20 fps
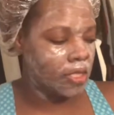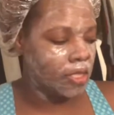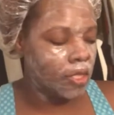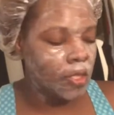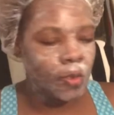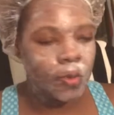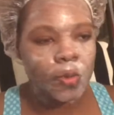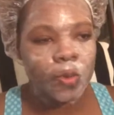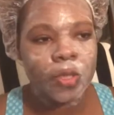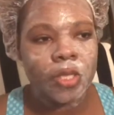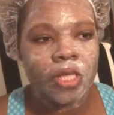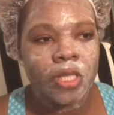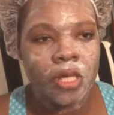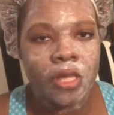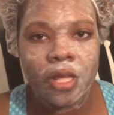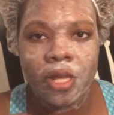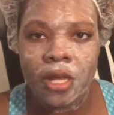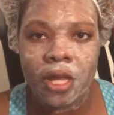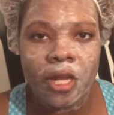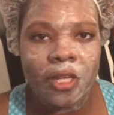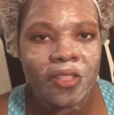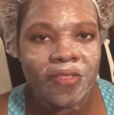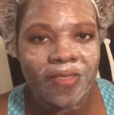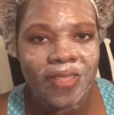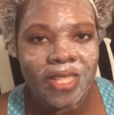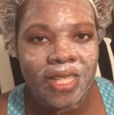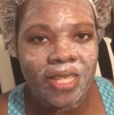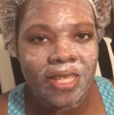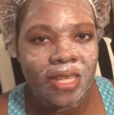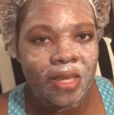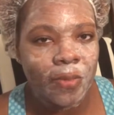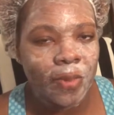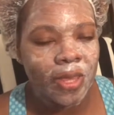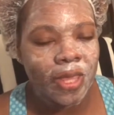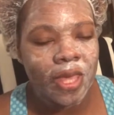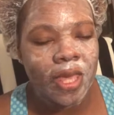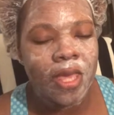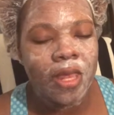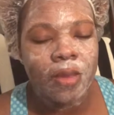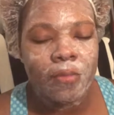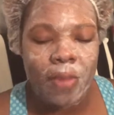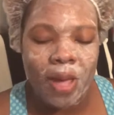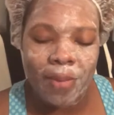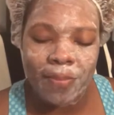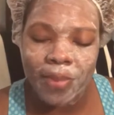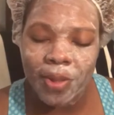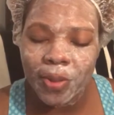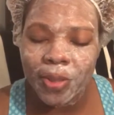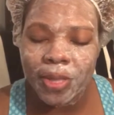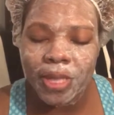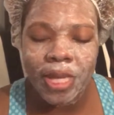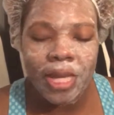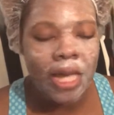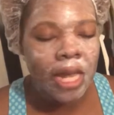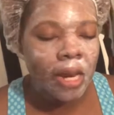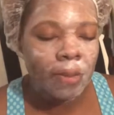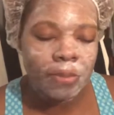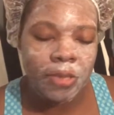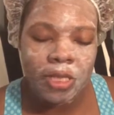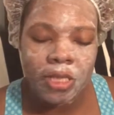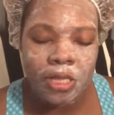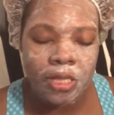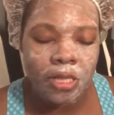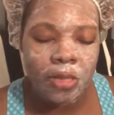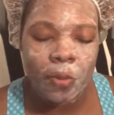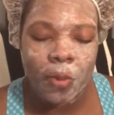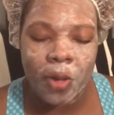use the laundry facility within my building, and I'm just gonna